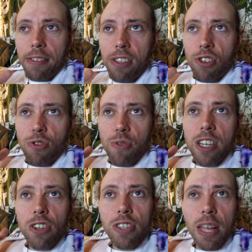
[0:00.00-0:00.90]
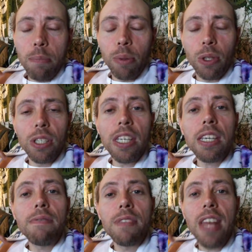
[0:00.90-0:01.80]
these creatures that
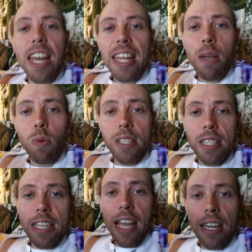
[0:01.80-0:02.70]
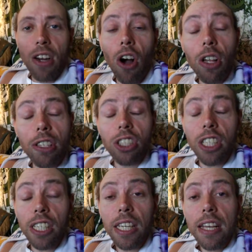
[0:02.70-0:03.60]
believed that it was the
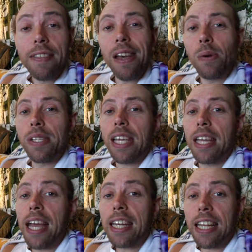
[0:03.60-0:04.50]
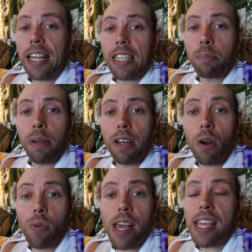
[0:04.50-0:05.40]
technology that was connecting us. But
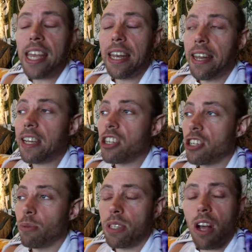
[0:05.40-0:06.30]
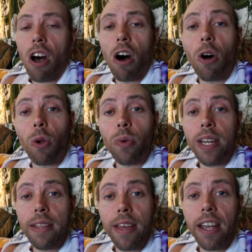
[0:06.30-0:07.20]
no, that connection was
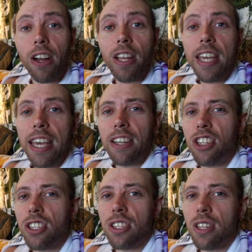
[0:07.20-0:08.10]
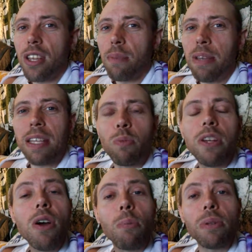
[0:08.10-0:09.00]
already there. It just because
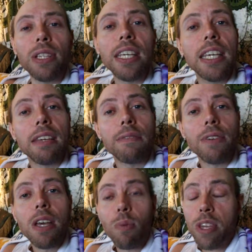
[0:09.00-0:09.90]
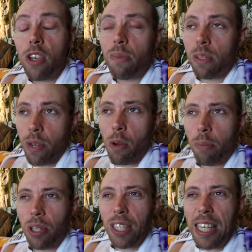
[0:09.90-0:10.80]
we don't believe we humans we
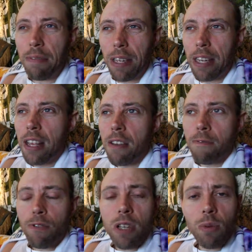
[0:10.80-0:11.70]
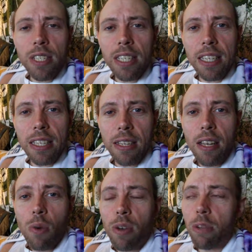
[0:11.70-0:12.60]
don't believe in frequencies
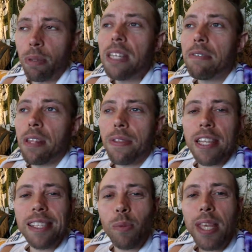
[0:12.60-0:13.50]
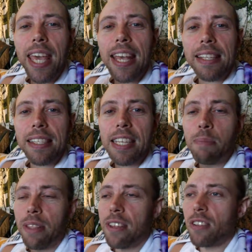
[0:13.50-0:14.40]
and we don't believe in the things that we can't
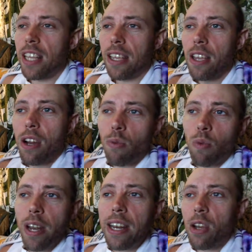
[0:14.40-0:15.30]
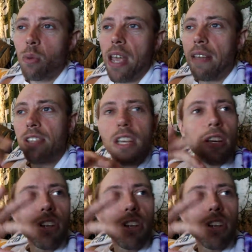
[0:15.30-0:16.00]
see but there's like radio waves